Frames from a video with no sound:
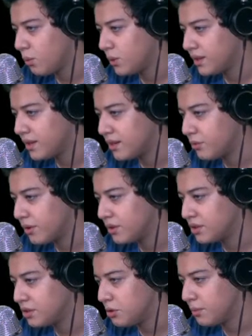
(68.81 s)
We didn't
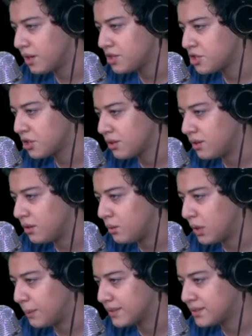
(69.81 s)
really do much.
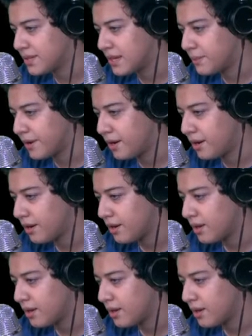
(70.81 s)
What about the teddy bear?